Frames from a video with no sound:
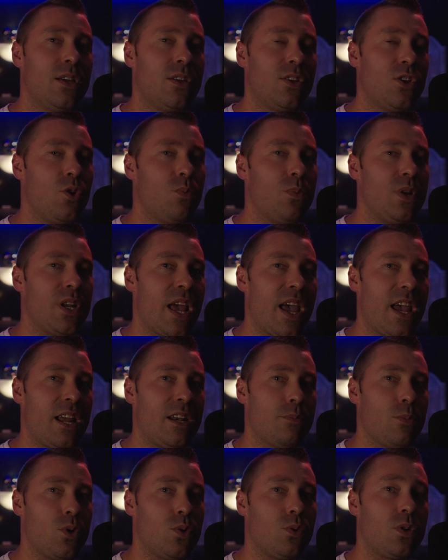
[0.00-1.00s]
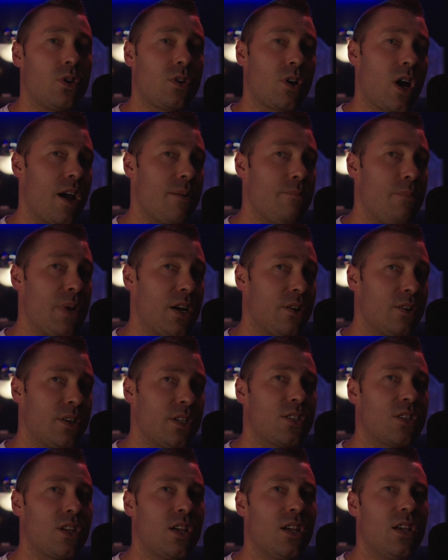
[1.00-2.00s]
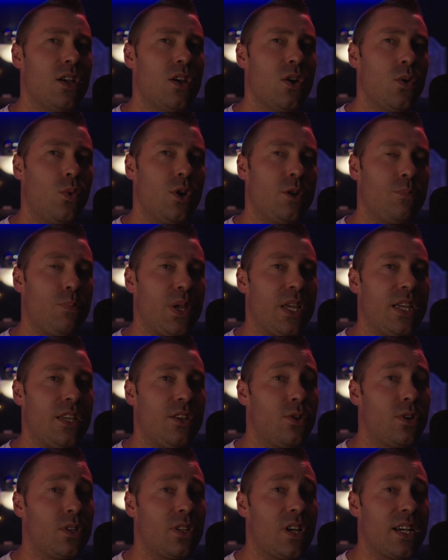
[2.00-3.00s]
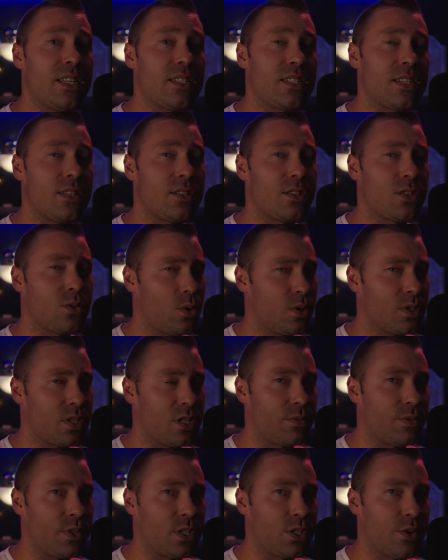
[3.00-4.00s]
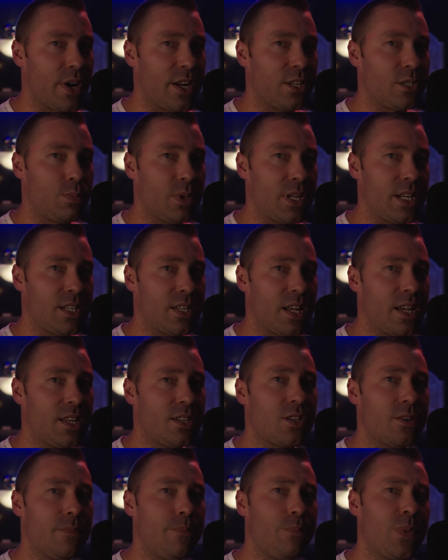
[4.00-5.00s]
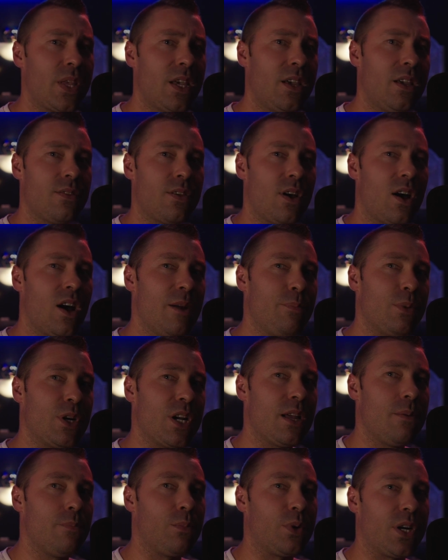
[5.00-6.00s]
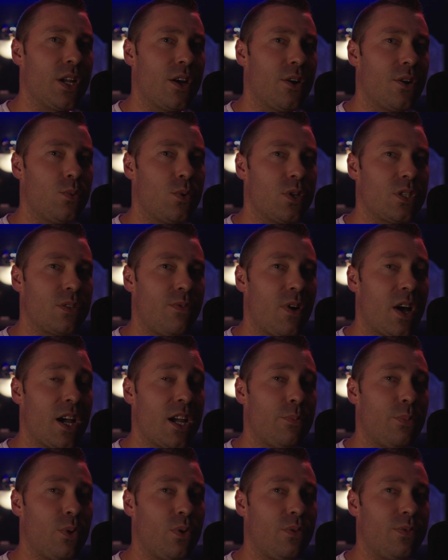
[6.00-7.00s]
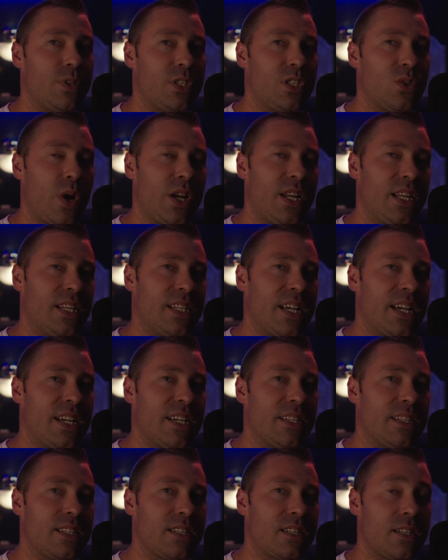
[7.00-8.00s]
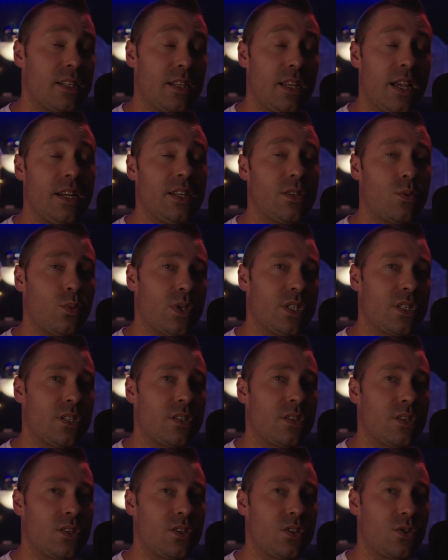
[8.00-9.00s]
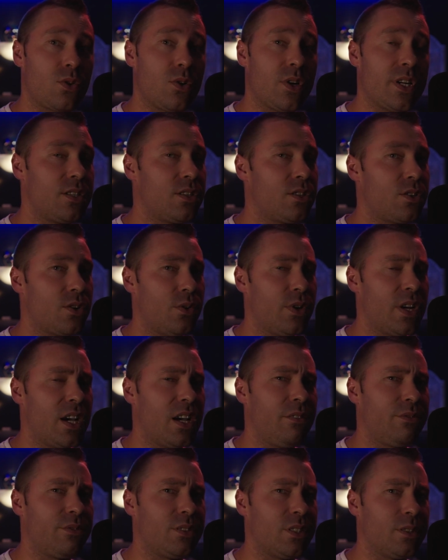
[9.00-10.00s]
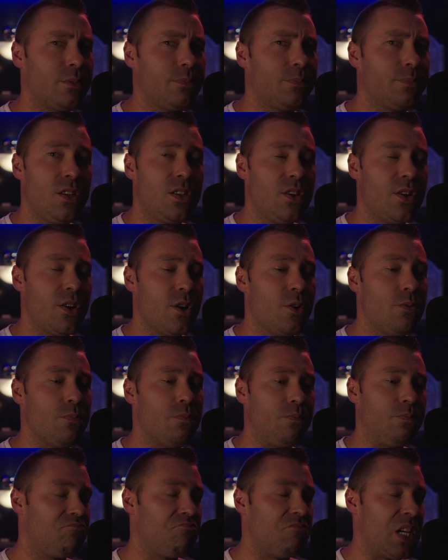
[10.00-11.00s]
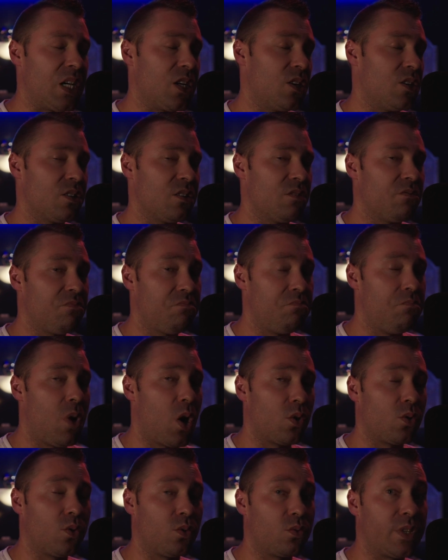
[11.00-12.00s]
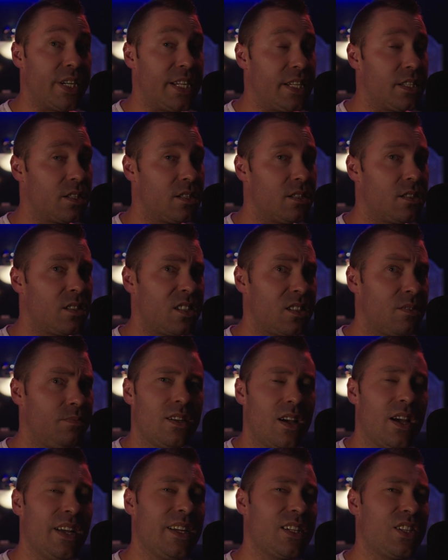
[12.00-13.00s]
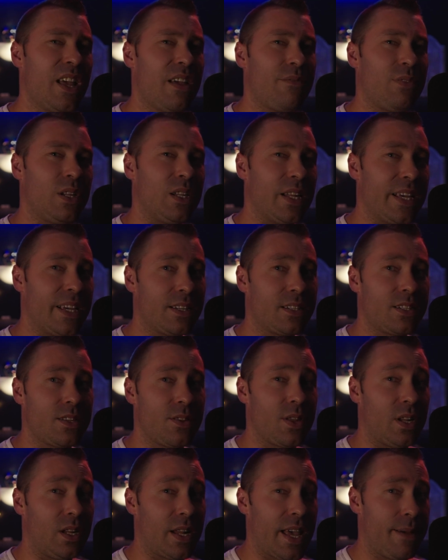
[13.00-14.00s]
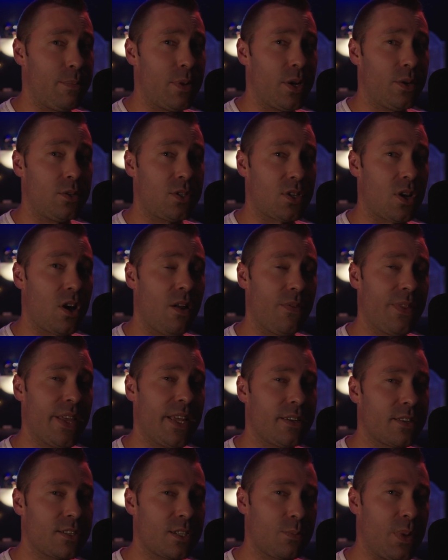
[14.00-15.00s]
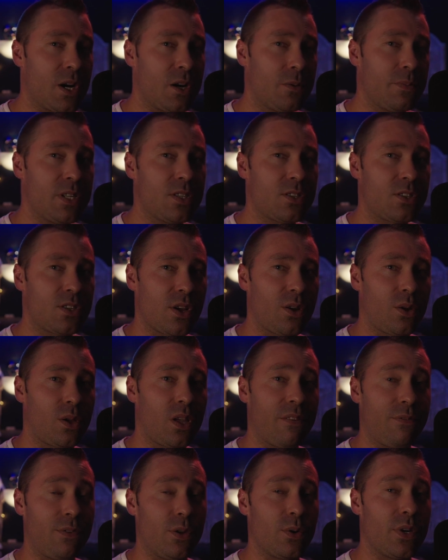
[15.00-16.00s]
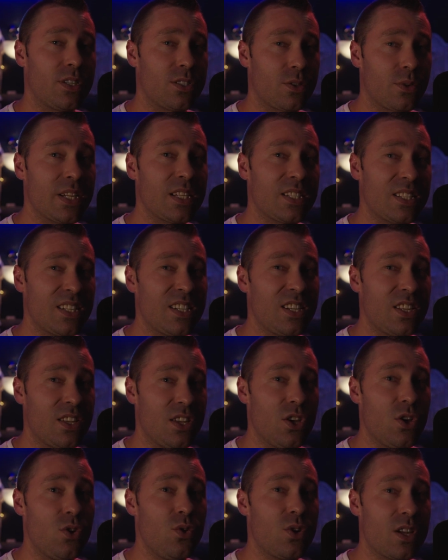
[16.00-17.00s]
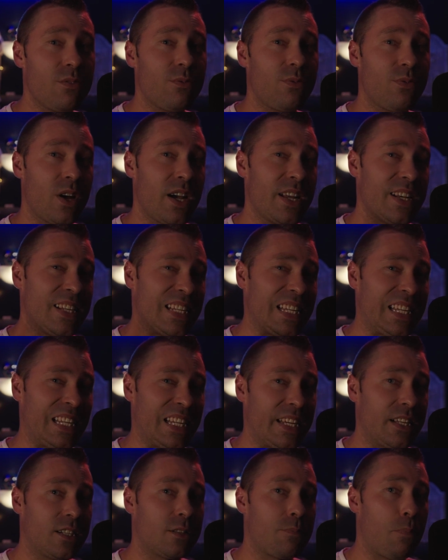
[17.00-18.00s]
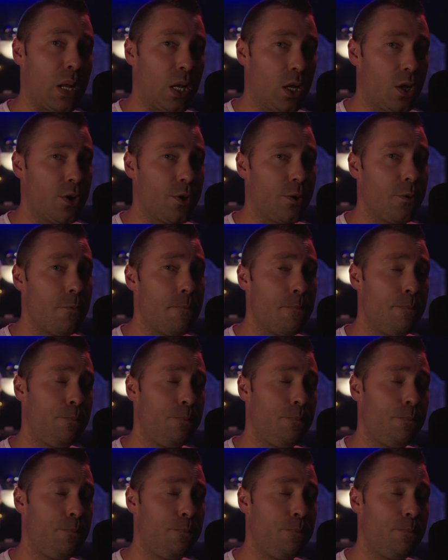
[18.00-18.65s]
Human animal chimeras would be utilized as sources for transplantation. The hybrid embryo was viable for 20 days, and it was destroyed soon after. You know, because of moral reasons. I actually have a link to the lab notes on that experiment, so if you're interested, you can find it linked below.